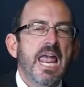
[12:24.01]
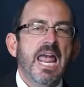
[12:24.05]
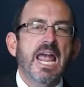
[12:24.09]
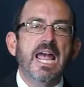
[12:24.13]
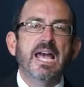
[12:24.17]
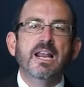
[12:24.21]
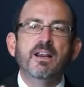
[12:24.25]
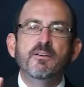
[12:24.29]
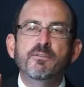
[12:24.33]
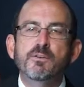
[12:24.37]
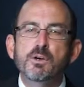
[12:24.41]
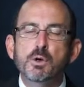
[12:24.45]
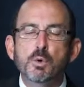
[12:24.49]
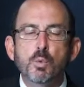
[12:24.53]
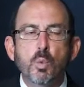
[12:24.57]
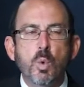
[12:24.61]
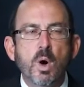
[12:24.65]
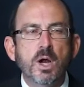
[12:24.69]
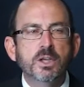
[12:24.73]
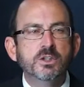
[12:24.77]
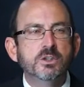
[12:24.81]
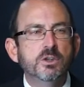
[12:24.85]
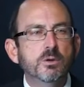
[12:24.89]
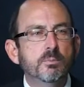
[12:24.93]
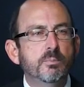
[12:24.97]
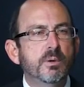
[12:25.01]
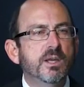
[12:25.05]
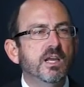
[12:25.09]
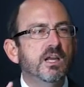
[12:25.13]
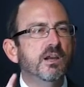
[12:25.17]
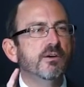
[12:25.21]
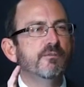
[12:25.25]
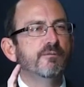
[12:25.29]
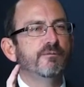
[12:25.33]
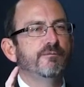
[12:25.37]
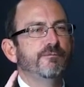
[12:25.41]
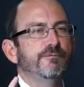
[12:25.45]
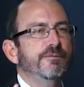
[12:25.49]
And if you want to
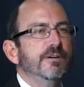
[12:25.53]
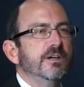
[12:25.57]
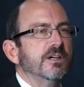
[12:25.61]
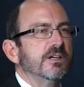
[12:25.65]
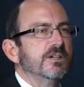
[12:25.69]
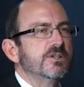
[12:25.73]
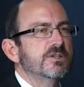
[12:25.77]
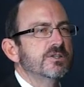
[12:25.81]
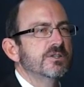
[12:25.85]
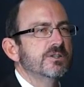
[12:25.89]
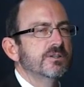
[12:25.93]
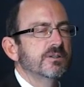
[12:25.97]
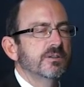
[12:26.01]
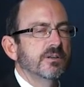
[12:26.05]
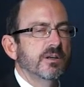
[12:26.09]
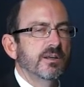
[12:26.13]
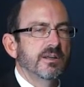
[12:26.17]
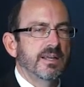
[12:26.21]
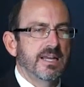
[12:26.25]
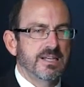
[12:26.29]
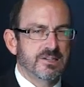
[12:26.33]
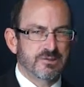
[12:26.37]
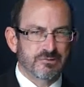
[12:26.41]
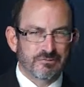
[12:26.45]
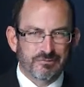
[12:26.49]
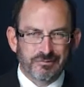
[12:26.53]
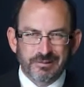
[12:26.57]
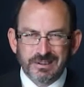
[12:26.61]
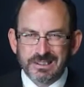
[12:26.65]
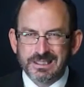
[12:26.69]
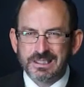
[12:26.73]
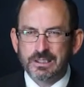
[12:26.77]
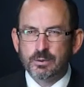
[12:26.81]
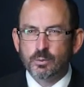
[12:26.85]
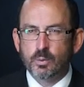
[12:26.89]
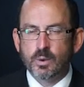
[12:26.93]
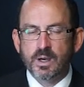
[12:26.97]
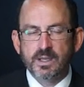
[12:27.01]
be first, and that's
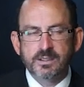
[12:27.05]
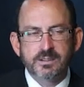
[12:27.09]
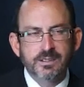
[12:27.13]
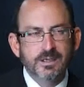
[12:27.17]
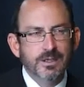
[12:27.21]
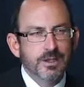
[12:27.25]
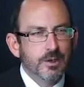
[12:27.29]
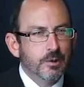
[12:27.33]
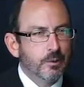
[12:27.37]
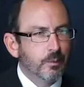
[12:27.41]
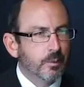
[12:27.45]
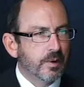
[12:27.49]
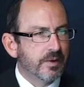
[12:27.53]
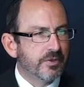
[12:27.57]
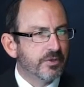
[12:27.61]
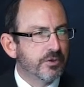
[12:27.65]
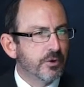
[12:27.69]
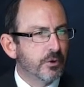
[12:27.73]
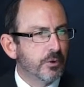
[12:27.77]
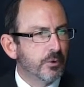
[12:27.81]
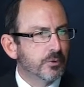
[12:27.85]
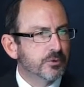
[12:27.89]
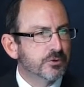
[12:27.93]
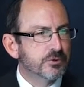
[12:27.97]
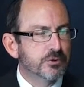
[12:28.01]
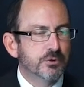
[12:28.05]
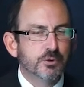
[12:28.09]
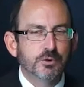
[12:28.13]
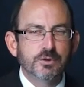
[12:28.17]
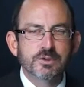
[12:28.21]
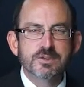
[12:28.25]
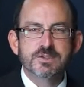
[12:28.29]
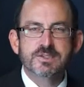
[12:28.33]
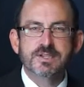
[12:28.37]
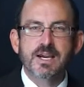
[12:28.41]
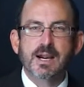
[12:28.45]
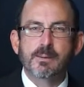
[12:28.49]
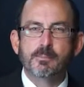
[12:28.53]
really what, what those two
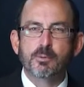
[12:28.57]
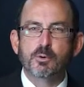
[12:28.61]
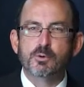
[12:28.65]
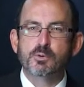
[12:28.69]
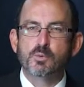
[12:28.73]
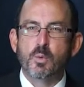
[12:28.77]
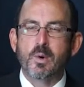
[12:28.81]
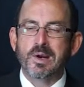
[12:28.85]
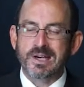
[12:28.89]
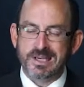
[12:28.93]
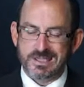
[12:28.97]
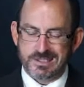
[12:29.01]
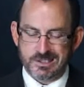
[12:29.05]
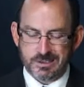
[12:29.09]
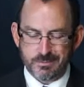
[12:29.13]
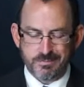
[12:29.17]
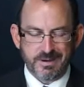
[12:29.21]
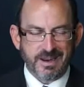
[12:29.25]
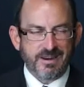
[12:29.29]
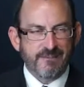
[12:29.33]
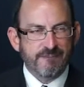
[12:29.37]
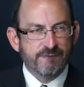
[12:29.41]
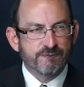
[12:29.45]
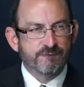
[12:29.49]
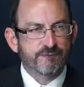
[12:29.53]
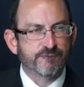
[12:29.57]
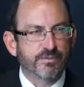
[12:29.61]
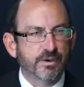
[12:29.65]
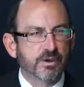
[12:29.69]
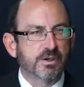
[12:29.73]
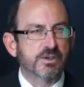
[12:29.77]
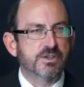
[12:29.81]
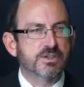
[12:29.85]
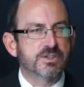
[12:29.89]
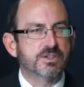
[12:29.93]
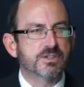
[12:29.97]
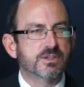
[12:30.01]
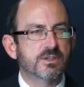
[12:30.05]
disciples wanted to be
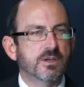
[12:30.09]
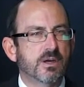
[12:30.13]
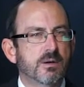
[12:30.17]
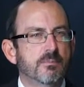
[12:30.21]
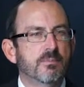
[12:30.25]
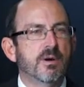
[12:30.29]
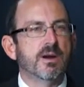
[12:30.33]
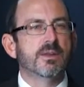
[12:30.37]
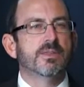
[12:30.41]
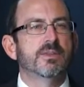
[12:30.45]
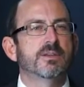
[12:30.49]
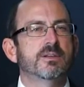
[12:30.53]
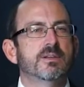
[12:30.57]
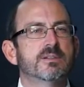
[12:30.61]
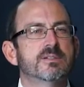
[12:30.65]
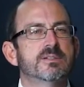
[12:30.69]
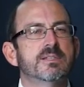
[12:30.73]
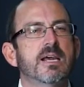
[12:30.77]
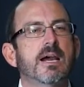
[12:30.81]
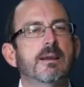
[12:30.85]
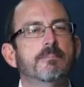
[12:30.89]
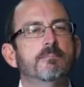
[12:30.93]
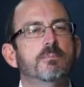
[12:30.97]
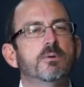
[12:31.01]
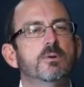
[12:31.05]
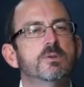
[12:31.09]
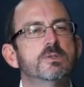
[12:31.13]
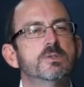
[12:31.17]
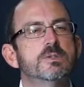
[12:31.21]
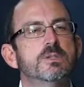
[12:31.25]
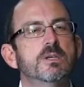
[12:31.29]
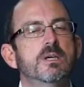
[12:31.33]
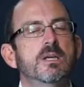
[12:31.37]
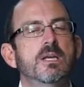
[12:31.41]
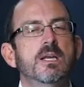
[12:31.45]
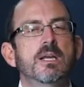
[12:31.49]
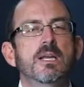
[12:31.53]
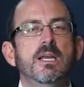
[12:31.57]
first among the disciples,
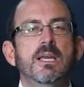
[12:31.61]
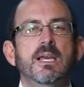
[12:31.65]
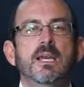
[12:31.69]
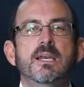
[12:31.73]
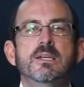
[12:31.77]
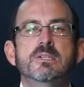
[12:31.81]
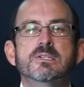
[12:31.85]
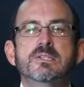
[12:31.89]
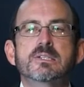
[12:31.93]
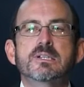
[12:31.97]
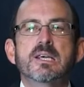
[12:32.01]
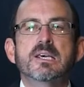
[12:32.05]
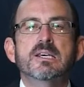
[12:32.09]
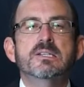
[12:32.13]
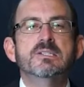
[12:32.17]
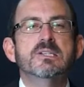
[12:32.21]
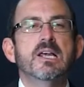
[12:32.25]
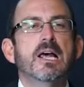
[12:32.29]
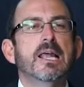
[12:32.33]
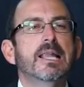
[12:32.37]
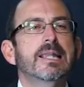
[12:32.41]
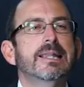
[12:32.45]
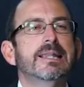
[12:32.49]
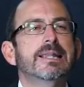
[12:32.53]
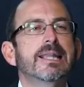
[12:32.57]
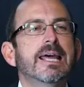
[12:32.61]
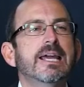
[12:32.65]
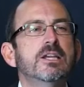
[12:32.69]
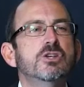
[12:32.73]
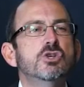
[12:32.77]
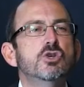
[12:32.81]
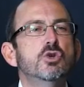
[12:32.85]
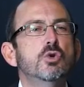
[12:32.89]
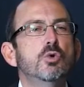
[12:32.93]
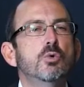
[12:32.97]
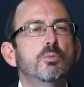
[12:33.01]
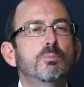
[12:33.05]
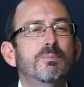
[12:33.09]
he says,
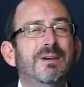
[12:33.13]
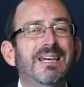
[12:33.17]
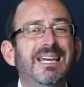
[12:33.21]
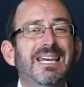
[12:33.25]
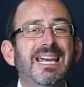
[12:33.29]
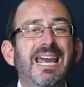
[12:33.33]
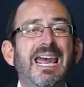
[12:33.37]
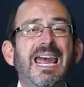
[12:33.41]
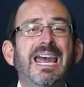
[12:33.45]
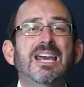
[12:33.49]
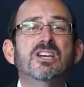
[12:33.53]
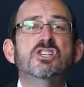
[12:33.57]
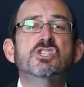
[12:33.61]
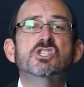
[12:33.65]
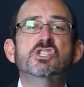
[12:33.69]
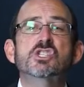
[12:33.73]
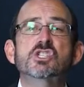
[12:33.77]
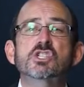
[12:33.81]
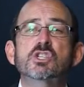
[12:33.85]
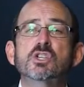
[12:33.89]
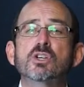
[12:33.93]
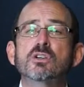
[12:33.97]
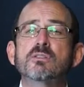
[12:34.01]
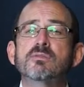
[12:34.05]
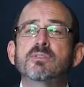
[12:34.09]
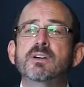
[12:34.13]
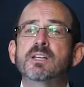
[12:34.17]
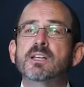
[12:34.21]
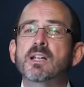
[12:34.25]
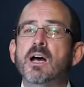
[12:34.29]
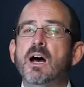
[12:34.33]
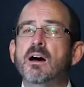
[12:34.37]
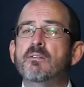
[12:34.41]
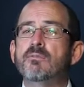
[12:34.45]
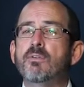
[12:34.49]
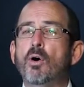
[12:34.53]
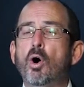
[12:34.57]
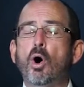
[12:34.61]
Let you be a servant
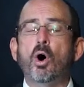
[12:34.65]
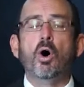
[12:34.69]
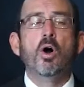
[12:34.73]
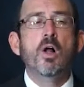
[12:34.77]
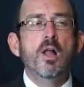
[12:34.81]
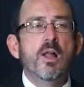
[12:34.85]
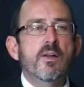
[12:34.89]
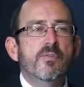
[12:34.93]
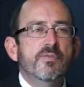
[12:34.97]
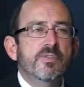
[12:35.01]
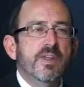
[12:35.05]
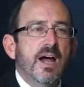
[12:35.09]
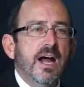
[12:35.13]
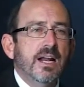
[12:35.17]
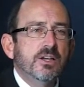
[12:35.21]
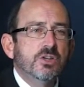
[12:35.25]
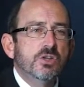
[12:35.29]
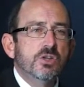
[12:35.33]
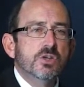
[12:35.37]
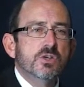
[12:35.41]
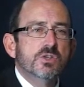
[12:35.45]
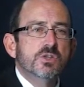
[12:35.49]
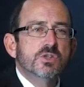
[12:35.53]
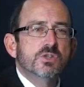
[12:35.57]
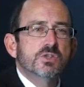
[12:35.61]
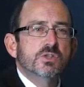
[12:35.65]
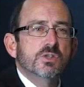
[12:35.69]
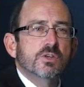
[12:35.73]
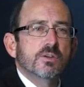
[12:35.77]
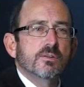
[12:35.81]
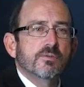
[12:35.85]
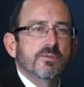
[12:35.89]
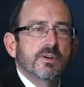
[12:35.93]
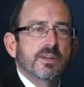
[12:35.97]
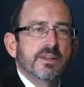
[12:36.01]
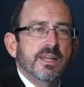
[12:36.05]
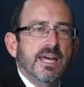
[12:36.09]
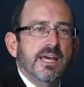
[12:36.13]
of all, not just
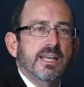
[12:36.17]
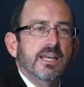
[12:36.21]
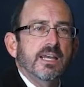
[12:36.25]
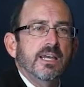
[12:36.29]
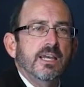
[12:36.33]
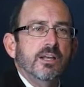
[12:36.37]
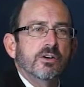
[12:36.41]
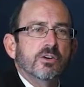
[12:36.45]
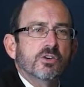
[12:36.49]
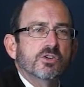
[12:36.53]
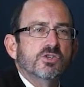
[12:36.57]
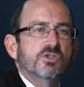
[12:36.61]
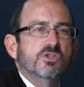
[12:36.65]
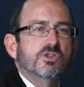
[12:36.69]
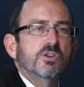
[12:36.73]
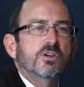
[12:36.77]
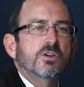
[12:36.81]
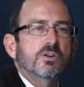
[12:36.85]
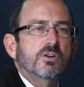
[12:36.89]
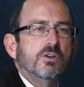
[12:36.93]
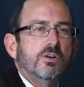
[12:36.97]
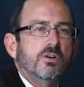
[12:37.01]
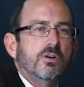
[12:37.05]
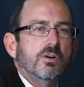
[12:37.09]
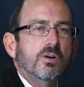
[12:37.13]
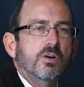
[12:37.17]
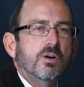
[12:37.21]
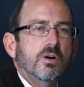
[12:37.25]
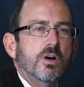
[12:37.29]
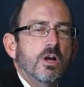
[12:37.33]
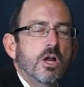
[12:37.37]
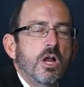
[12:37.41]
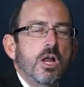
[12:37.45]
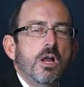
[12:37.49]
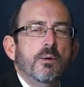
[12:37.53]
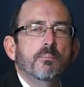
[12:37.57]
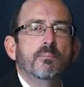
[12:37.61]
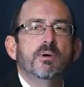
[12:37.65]
serving that inner circle,
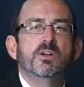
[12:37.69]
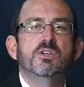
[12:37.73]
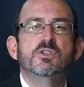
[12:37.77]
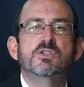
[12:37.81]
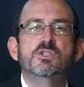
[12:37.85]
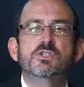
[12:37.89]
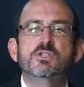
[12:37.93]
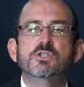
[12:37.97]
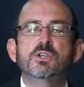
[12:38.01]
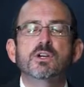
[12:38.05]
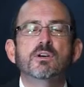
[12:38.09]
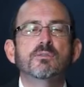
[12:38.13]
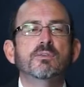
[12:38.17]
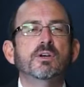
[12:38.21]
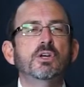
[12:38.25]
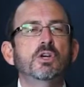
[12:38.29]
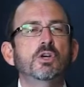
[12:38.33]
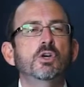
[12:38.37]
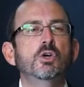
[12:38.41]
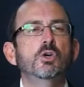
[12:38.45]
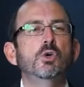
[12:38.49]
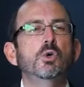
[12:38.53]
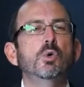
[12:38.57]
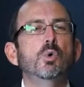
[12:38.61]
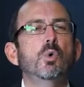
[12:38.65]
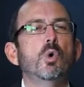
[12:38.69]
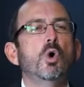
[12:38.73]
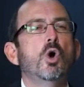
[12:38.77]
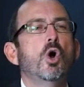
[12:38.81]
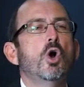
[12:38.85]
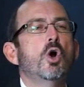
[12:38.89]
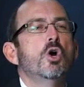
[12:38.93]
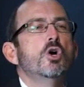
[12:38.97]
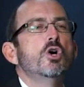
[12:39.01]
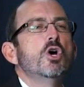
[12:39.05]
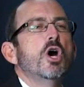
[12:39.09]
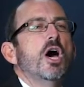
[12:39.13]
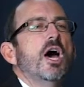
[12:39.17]
but serving who?
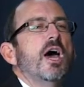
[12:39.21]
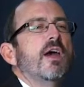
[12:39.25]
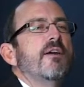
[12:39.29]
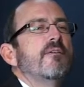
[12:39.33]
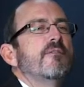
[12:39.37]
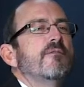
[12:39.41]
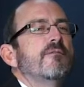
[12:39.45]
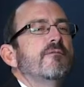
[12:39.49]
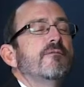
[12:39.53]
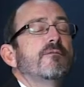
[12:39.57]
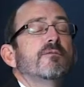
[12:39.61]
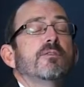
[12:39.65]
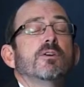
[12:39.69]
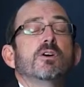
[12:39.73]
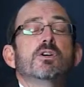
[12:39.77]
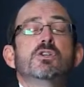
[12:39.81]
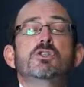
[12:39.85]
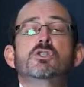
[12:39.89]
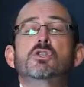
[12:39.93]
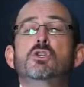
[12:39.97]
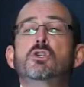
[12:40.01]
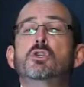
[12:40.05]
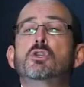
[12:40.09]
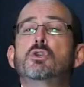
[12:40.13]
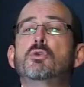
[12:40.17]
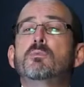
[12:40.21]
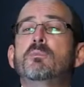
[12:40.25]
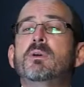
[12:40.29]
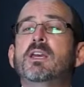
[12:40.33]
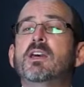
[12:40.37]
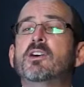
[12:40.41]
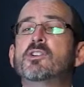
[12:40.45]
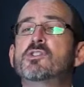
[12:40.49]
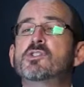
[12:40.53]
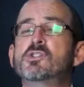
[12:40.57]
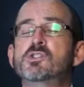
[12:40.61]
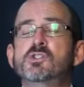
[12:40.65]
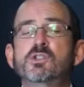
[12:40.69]
A first to be
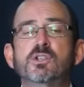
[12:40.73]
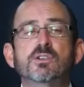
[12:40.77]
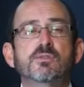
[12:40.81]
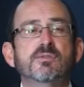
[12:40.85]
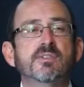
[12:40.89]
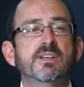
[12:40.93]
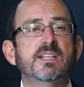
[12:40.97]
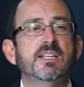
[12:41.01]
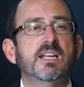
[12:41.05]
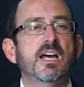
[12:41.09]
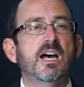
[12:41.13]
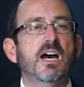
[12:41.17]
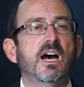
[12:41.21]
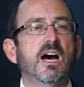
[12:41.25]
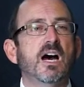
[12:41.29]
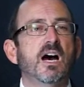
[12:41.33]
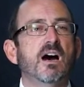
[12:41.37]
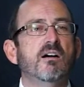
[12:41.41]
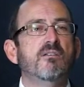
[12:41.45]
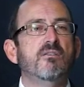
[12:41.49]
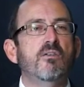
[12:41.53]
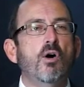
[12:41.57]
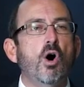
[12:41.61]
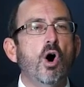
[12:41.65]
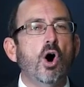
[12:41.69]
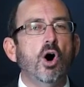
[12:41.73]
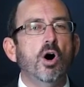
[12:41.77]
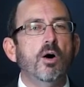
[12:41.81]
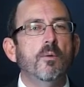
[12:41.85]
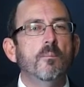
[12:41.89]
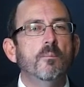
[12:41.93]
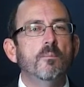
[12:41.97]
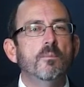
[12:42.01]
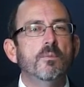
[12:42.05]
a servant of all.